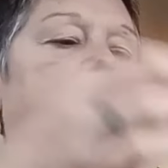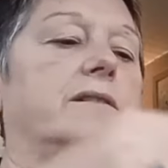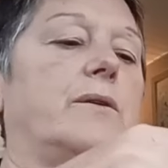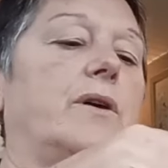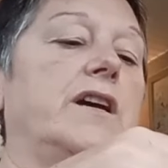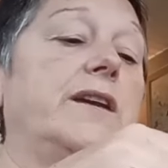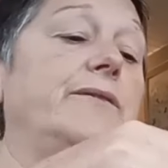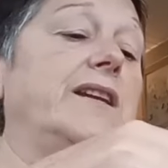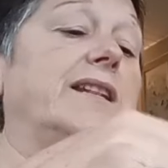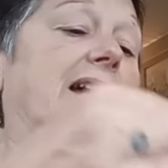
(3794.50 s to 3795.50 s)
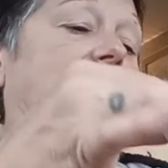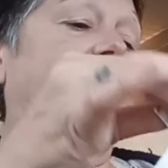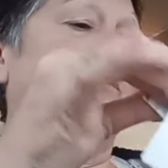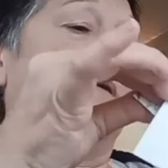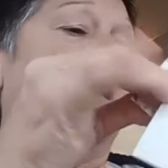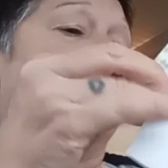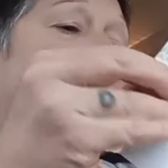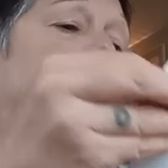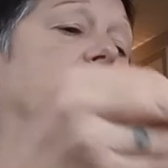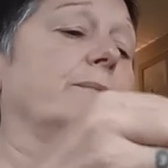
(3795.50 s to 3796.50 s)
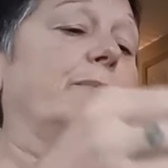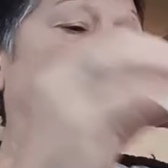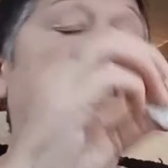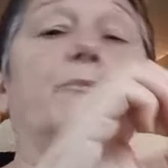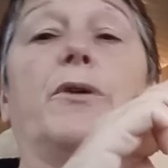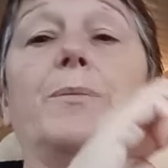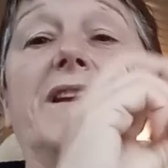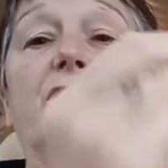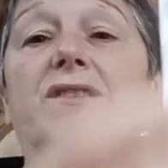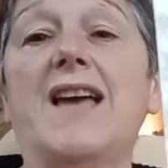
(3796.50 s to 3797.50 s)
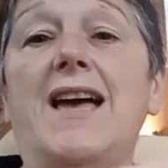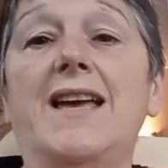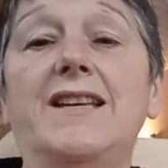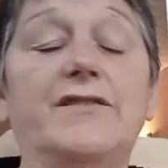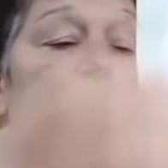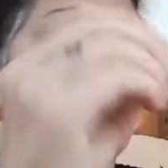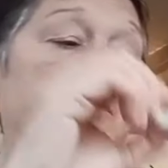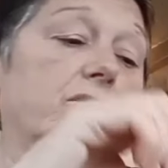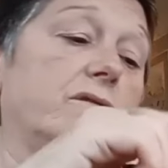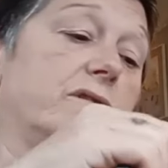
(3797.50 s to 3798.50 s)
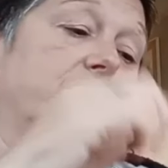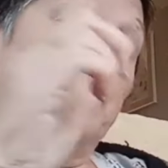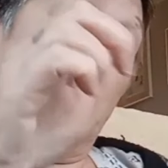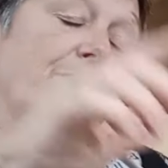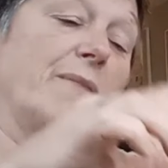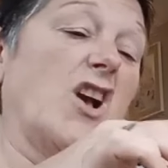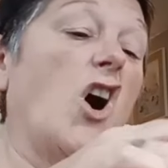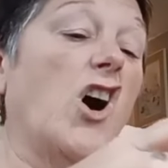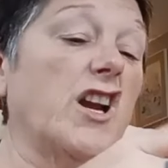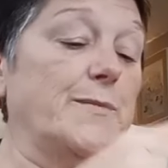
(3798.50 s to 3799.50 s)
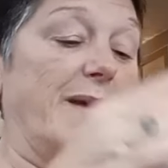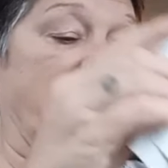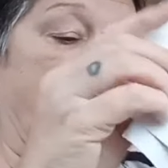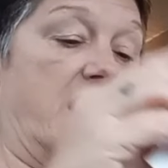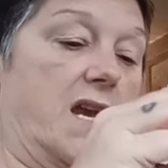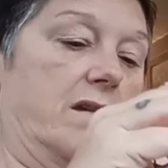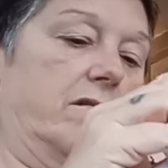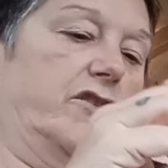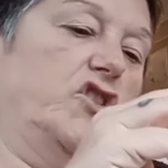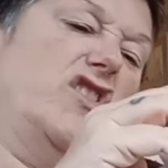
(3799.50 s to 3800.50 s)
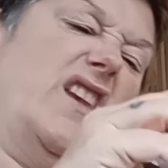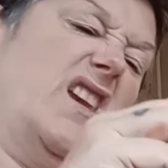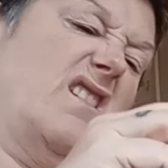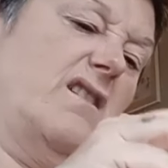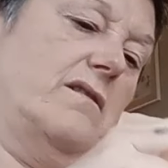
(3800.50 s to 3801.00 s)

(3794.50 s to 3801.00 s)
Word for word: So I don't need that little bit anymore, but what I'll probably use that is for part of my card making, I should think.